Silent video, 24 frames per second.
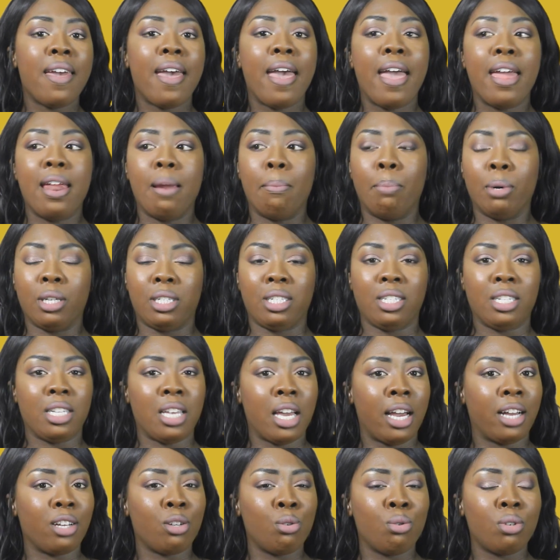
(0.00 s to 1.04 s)
but
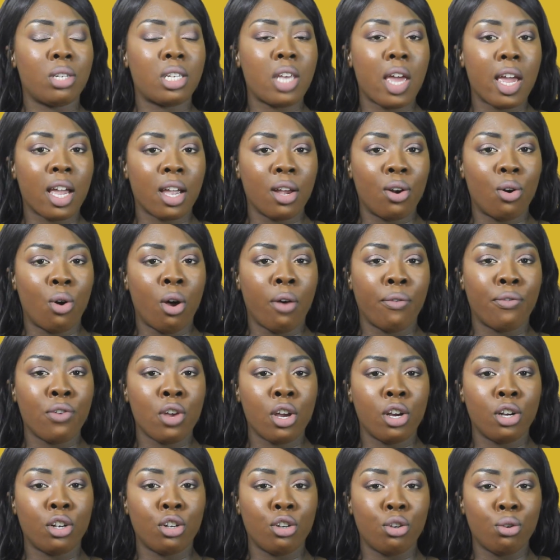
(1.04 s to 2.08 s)
yet you take it off
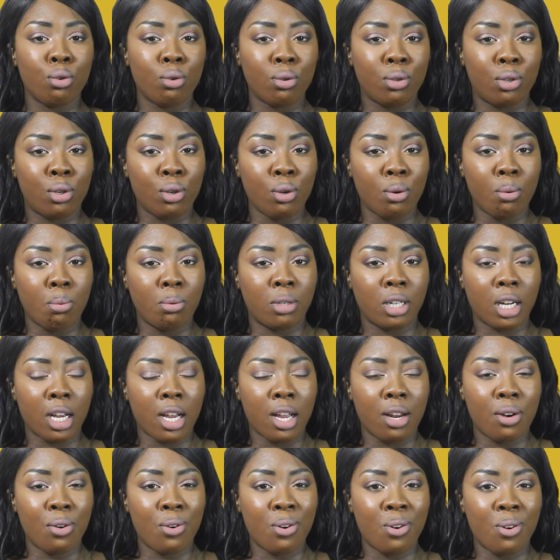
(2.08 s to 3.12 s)
your YouTube
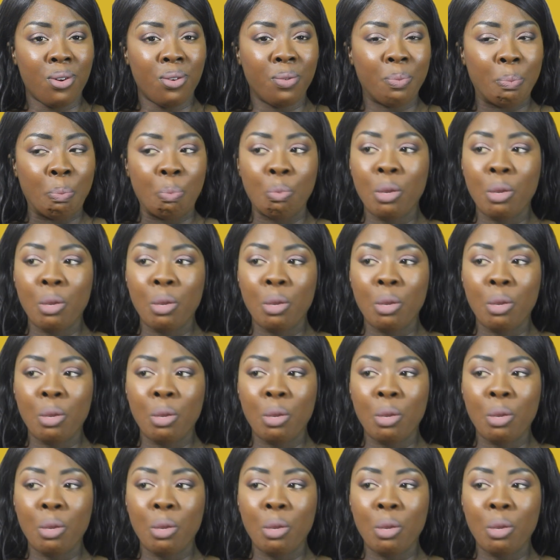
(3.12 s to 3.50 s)
channel.